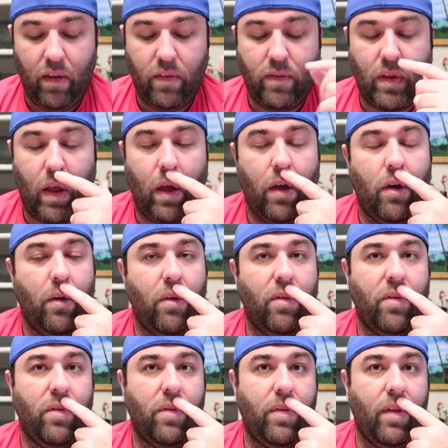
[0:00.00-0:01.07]

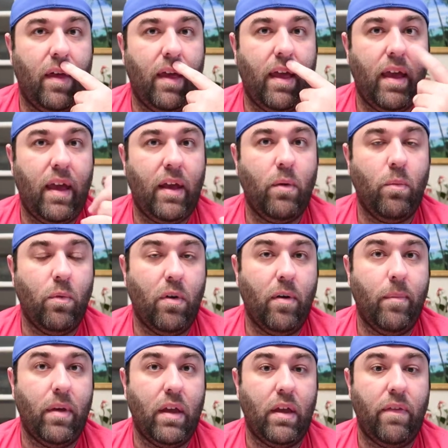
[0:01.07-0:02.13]
So the head
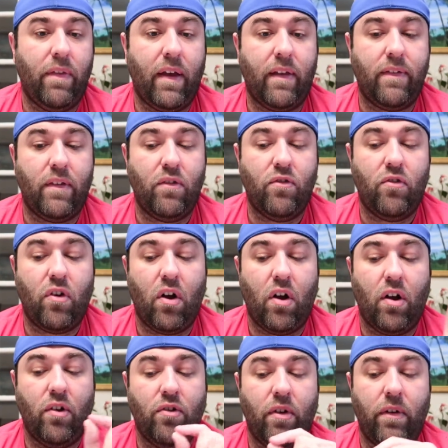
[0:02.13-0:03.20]
woman that's in
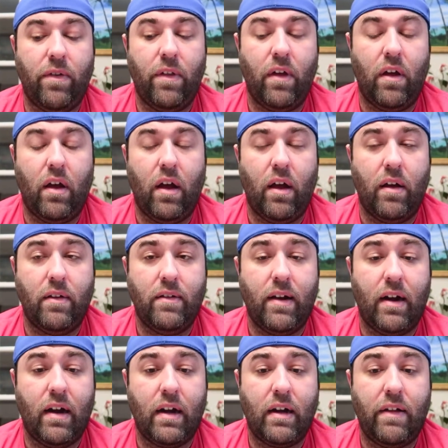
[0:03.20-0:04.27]
charge of the uh,
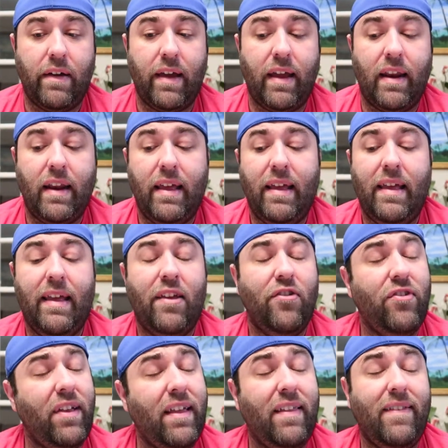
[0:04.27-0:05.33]
entire clan,
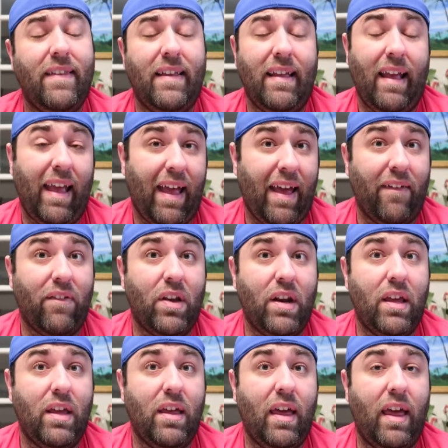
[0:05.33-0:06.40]
she isn't having
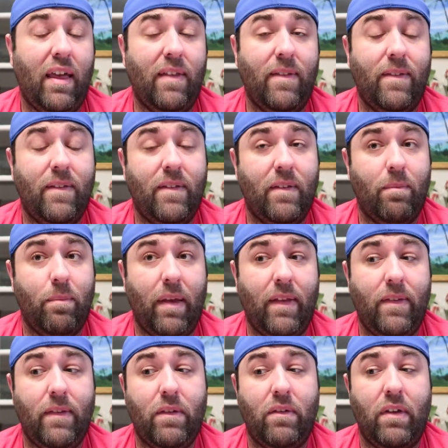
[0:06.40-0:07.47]
it, and
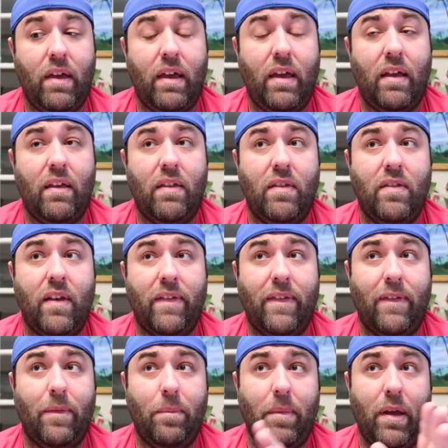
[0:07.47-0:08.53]
basically does
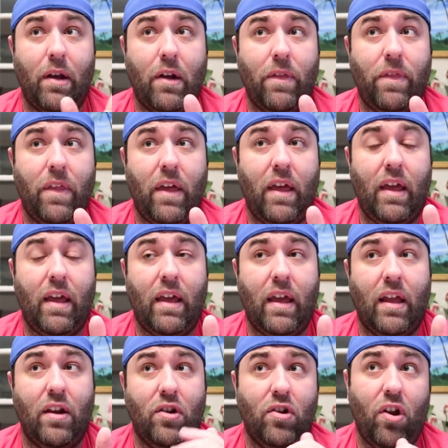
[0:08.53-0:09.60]
this mirror thing
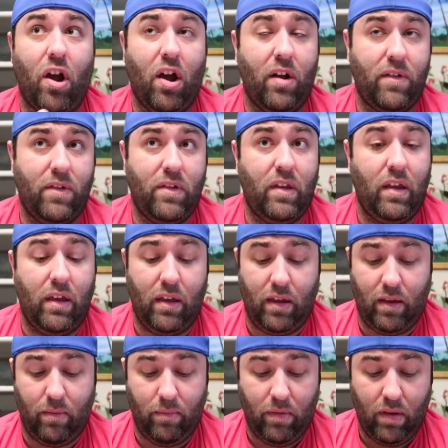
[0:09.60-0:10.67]
and talks to
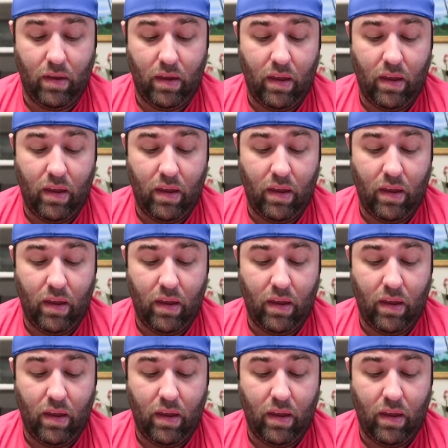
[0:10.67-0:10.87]
him.